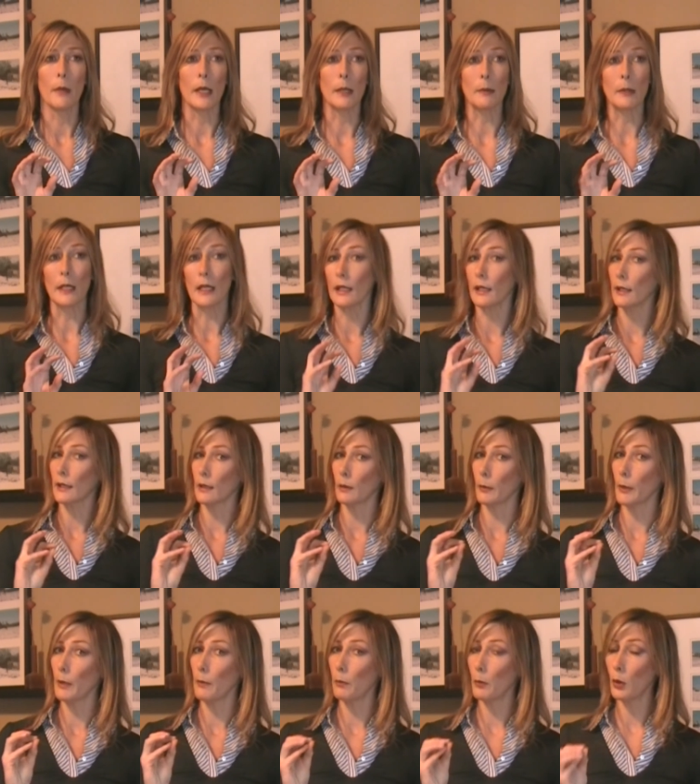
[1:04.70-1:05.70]
maybe a
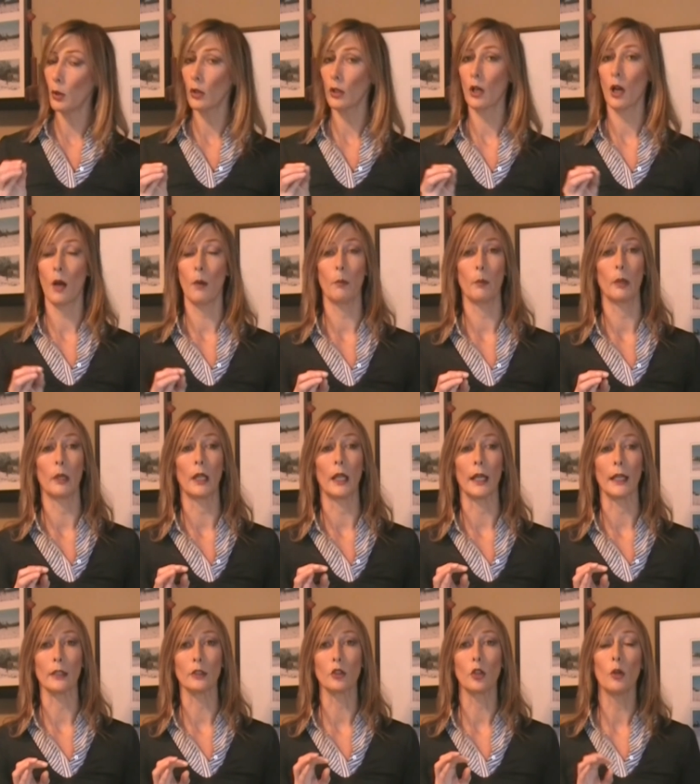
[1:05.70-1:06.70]
little bit more
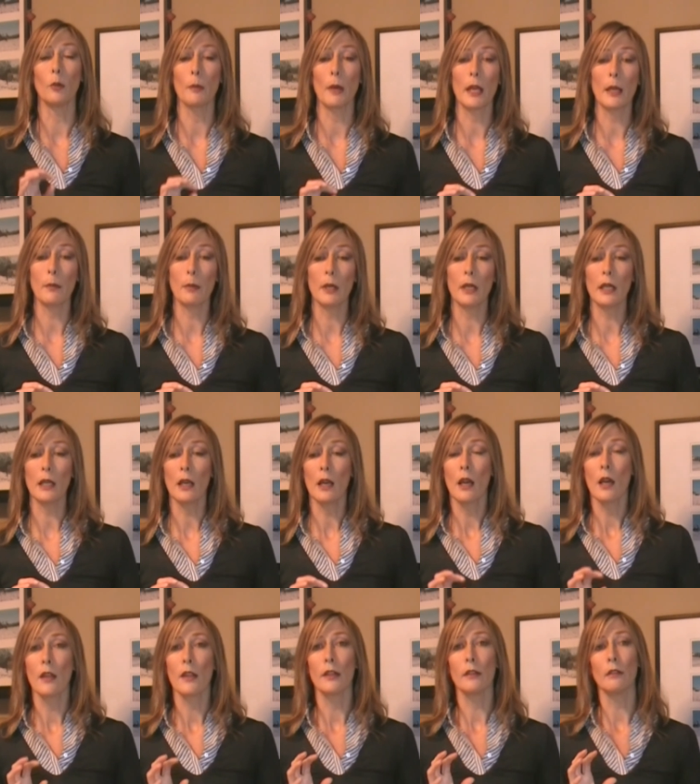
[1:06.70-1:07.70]
complex, or
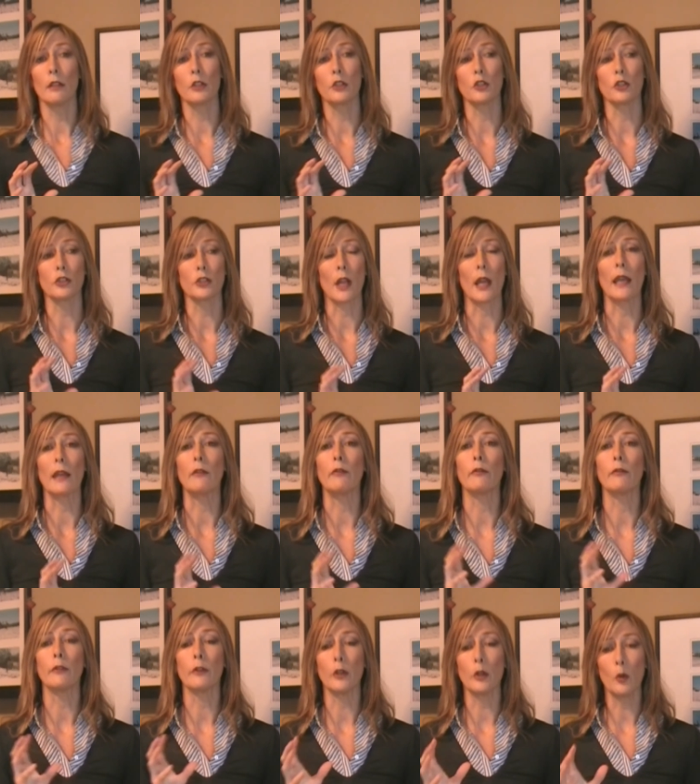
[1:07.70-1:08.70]
maybe there are just a
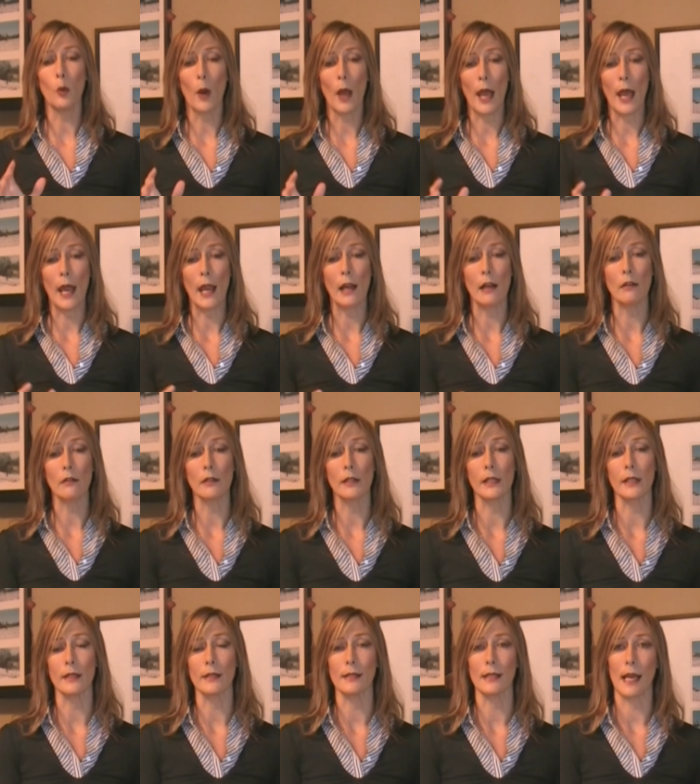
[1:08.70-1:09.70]
few
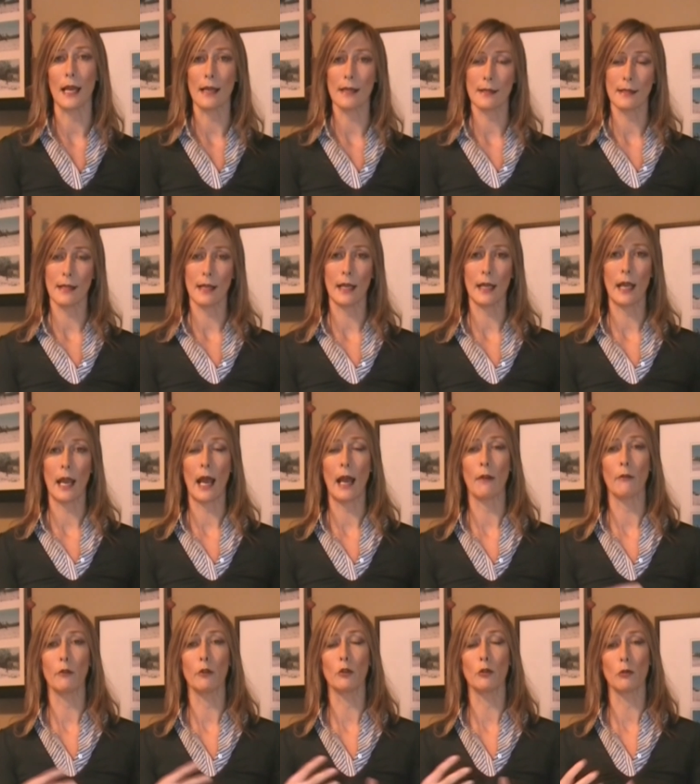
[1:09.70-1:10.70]
areas as they
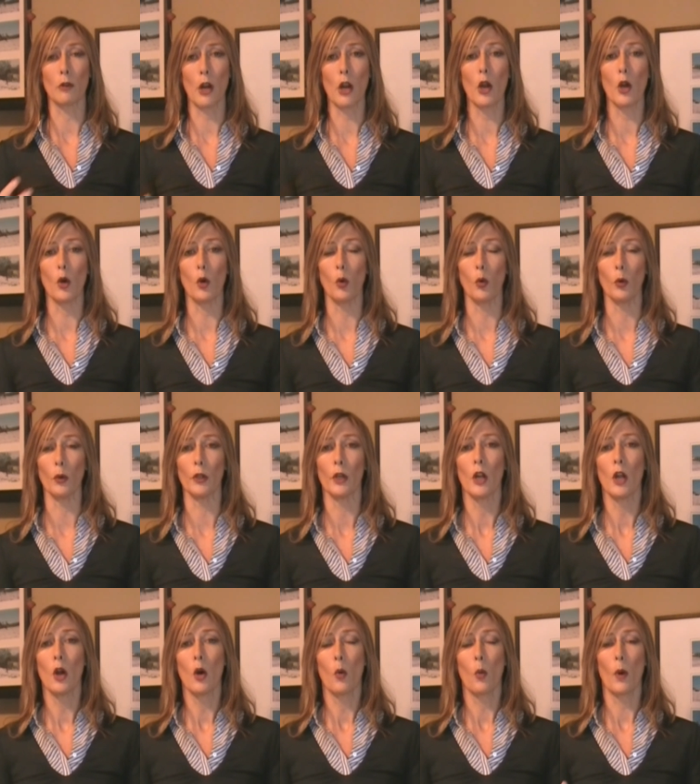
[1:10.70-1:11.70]
have grown
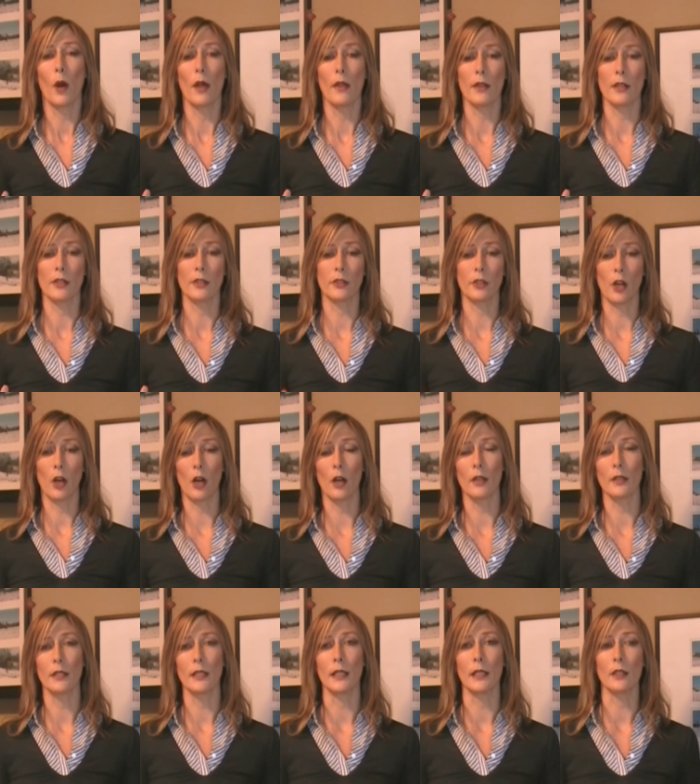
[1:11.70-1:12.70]
where they're
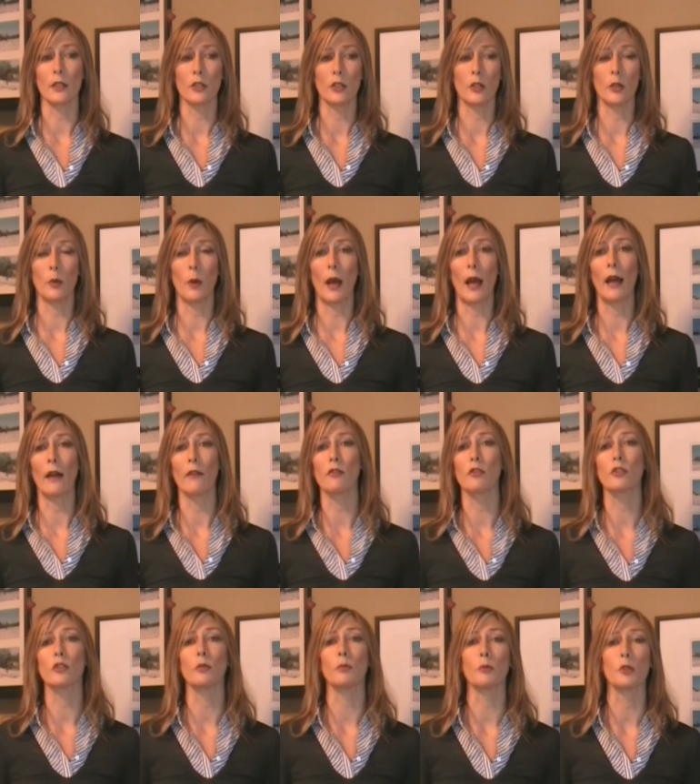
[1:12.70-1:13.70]
starting to have
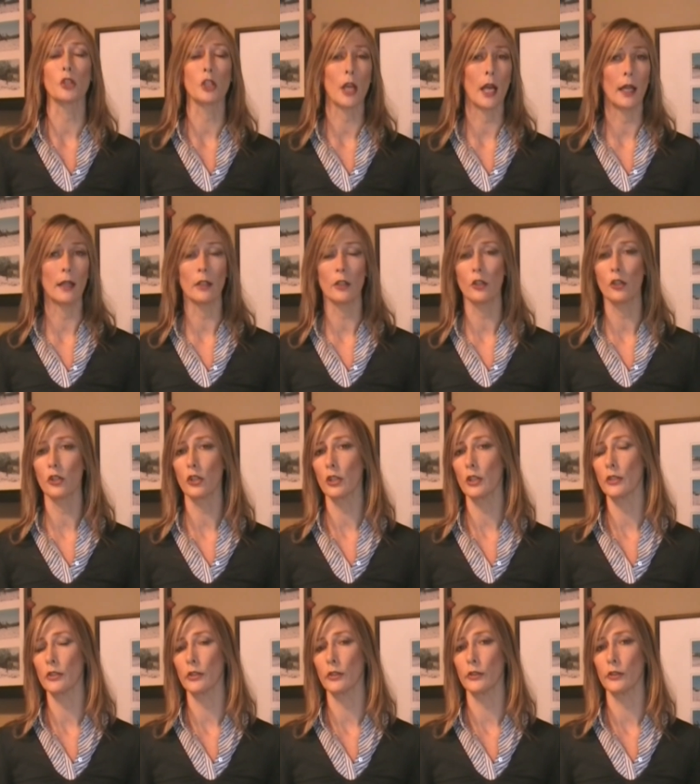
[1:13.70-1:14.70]
some
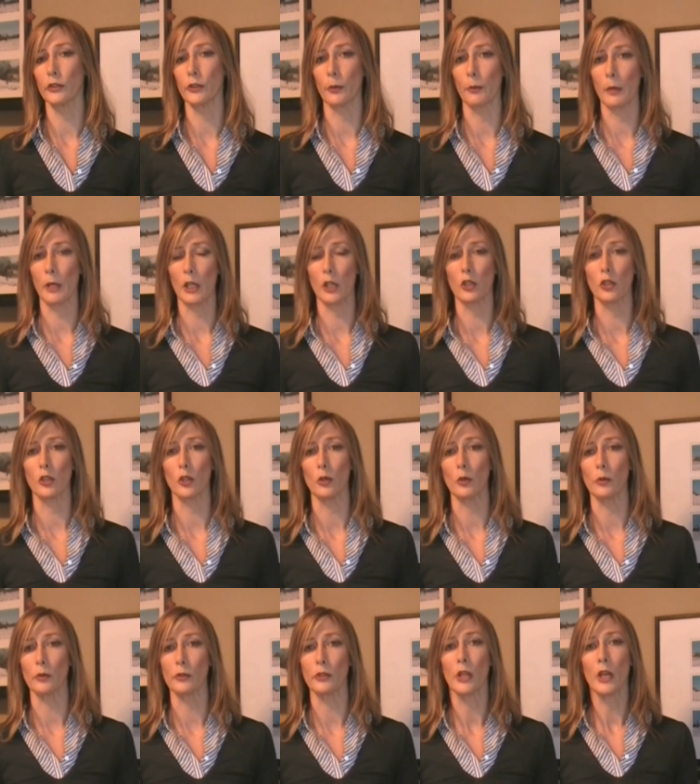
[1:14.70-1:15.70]
challenges and some
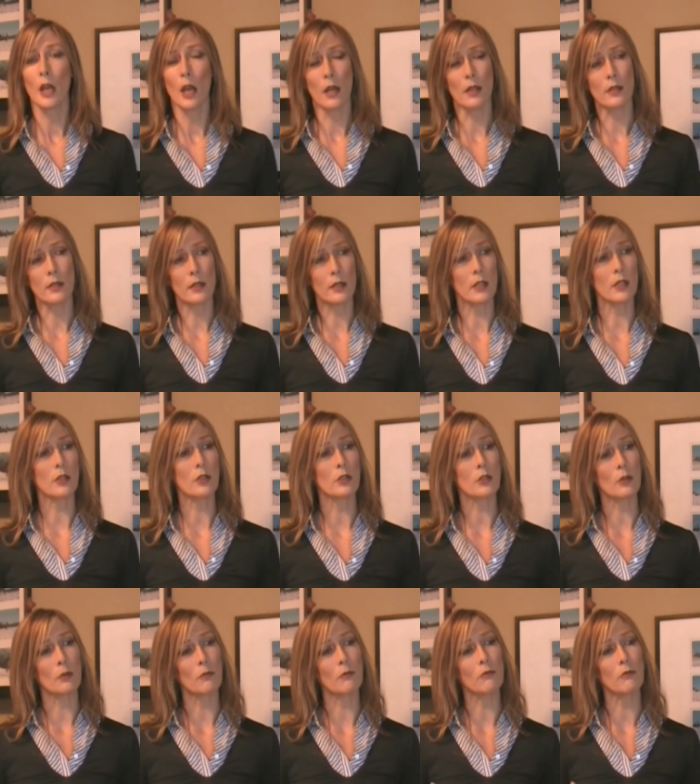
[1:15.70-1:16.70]
issues. And so there's
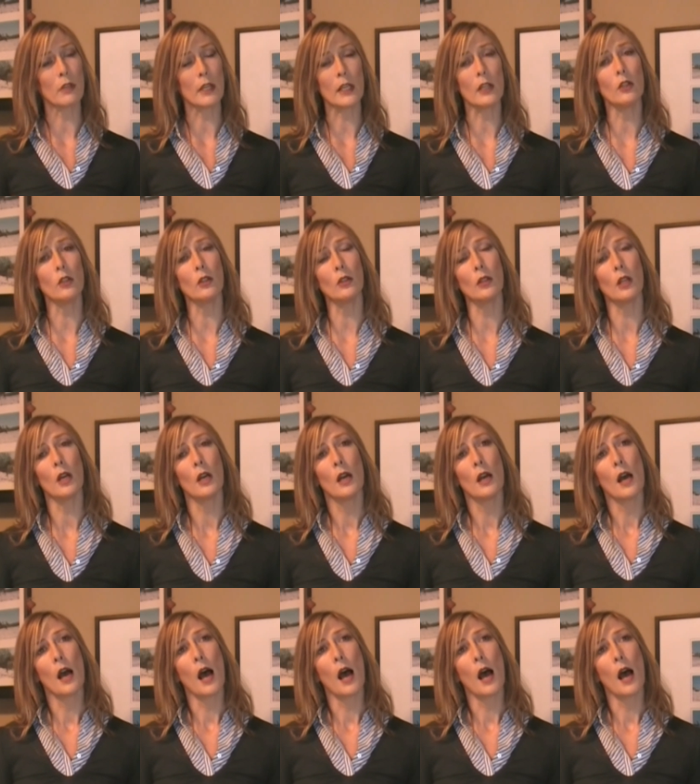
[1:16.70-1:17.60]
some real